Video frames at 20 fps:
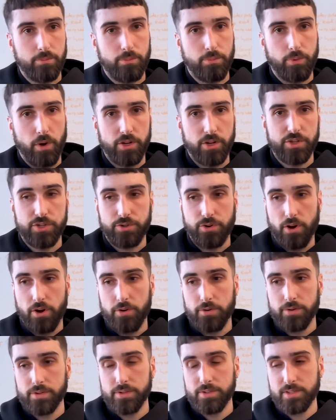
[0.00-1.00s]
brush
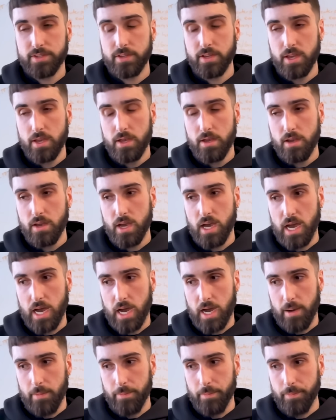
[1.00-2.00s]
strokes.
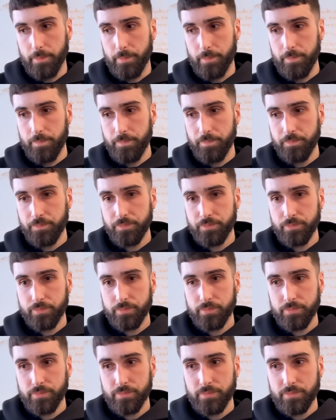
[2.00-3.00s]

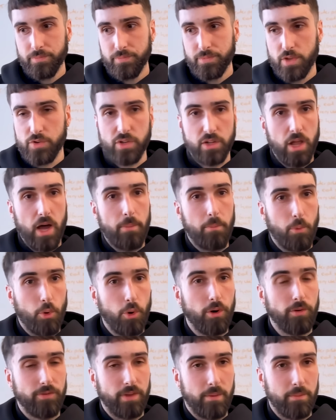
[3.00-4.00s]
There's a lot
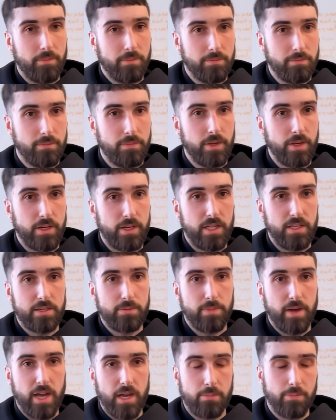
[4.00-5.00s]
more of them that you need
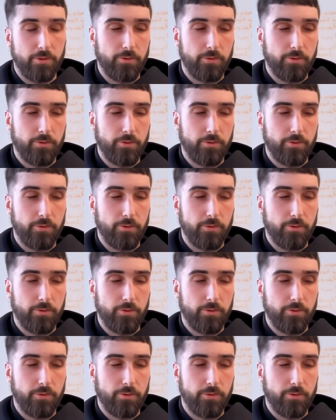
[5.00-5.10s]
to make.